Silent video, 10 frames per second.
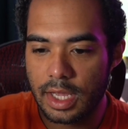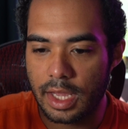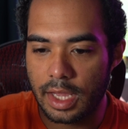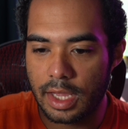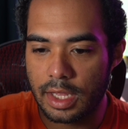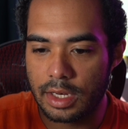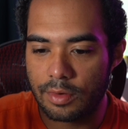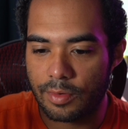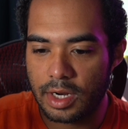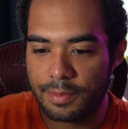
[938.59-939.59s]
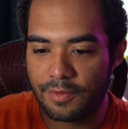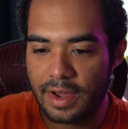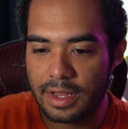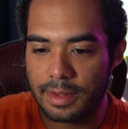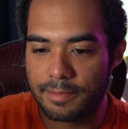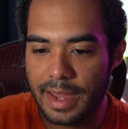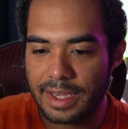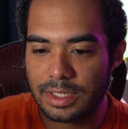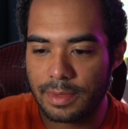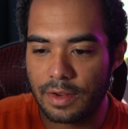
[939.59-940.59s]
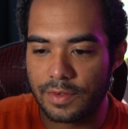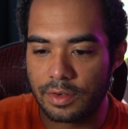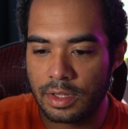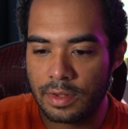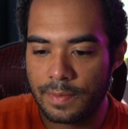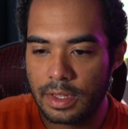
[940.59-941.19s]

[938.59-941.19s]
And we're going to provide the max amount of uni,